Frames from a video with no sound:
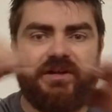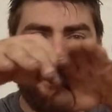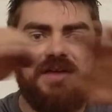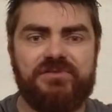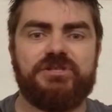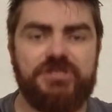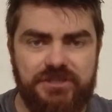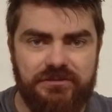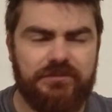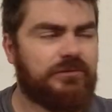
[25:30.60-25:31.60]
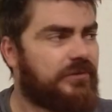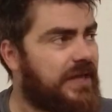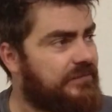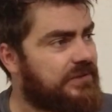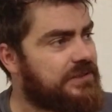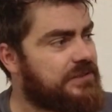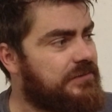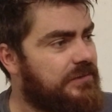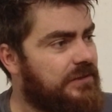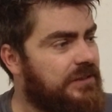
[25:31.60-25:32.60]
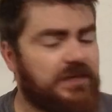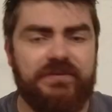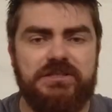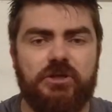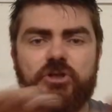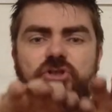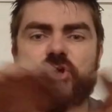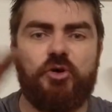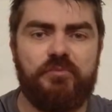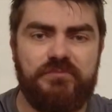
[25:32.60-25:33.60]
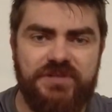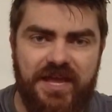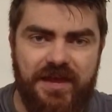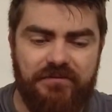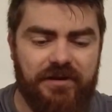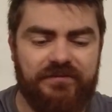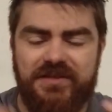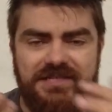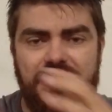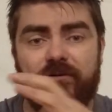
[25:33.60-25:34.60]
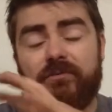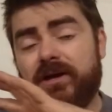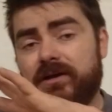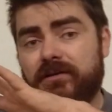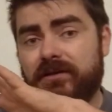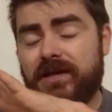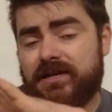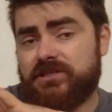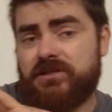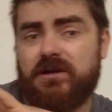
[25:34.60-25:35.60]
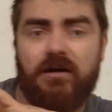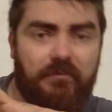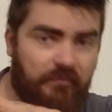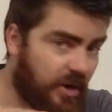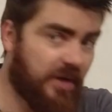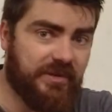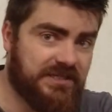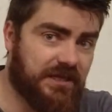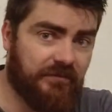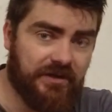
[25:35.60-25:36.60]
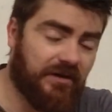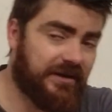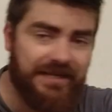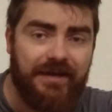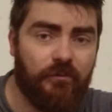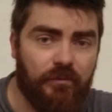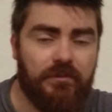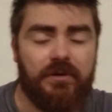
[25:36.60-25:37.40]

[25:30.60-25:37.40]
cavernous, or not cavernous, if there's like a domed area, if there's an area where gas can't burp itself, it can't get out,